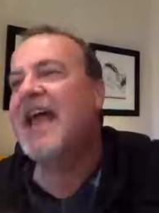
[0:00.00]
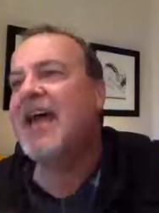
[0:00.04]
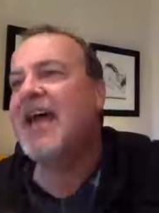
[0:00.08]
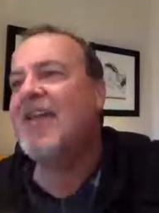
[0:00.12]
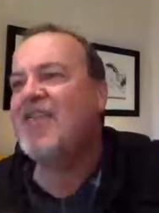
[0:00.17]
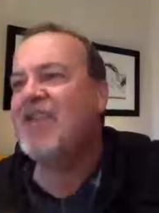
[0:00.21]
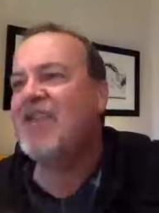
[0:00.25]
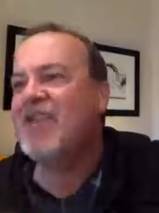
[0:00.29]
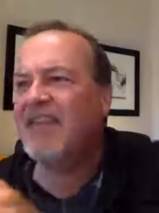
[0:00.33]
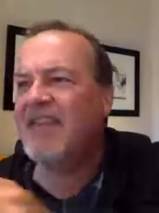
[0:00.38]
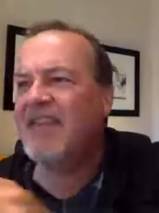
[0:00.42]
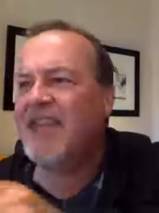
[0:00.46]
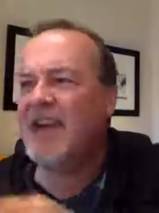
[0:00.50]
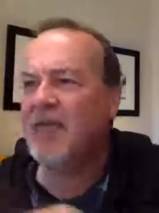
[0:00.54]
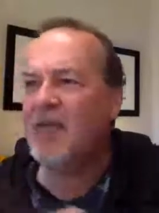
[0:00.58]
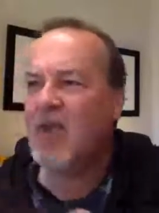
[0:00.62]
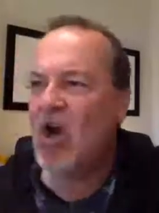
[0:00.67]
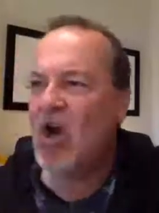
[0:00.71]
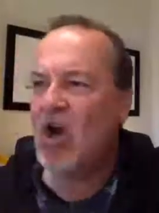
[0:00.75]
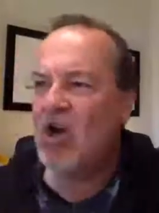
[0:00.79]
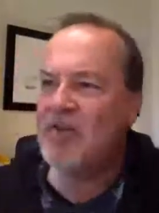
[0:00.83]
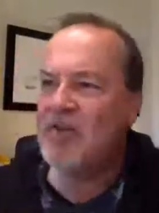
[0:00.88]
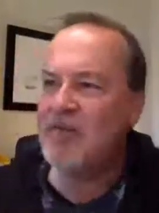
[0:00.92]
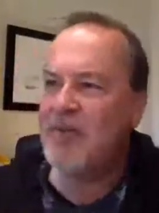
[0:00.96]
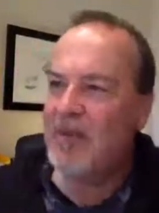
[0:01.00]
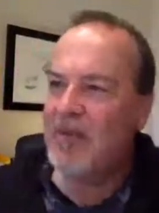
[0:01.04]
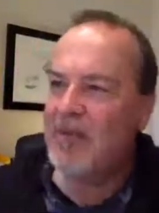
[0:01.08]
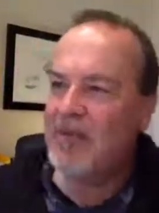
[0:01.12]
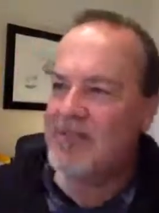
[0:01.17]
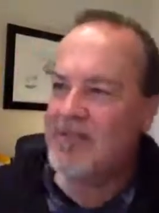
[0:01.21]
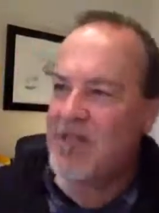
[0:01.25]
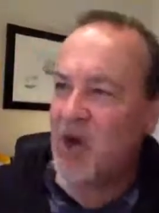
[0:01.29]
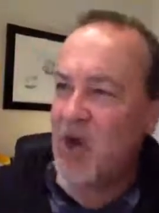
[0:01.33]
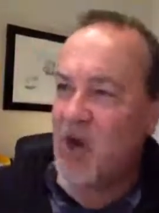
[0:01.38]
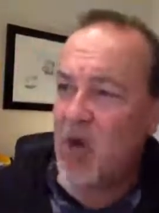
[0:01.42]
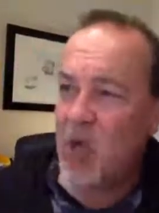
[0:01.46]
everything around me
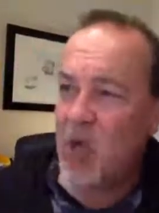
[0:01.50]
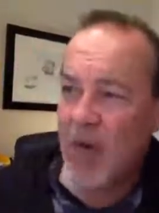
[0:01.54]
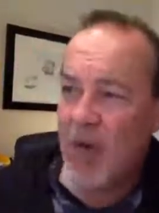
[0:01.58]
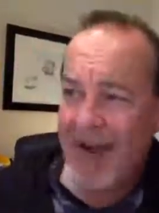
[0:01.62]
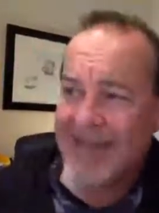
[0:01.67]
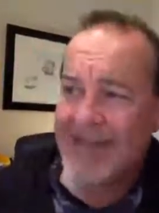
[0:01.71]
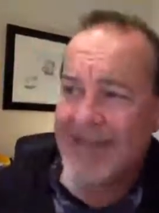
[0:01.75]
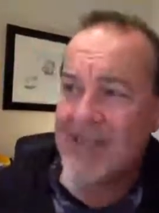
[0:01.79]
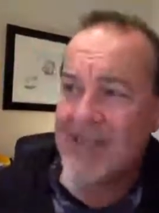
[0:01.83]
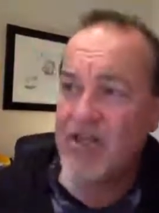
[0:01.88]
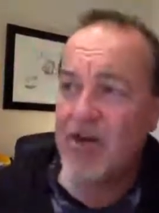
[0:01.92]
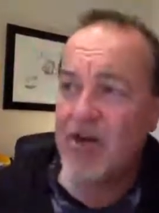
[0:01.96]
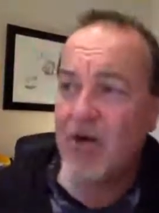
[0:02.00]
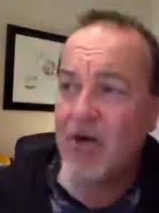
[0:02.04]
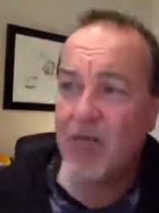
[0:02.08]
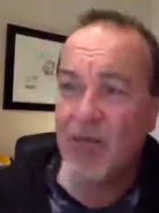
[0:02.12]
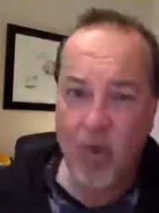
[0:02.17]
was quaint,